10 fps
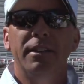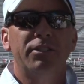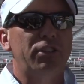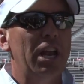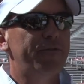
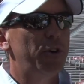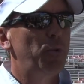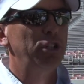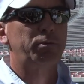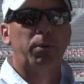Stanford
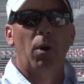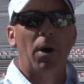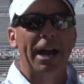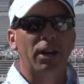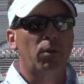runs pro
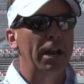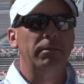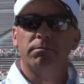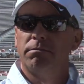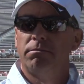I, great.
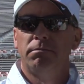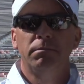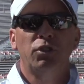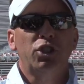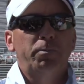
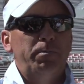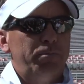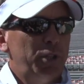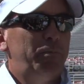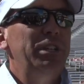Just,
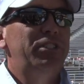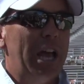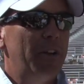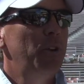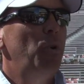just be
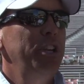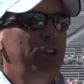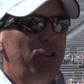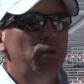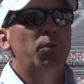sound in what you
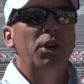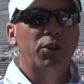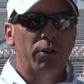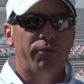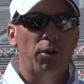do and run
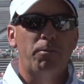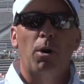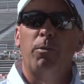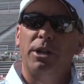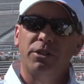good football
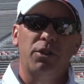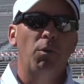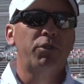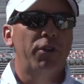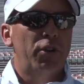plays and
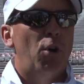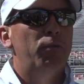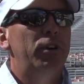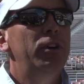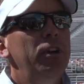don't turn it over.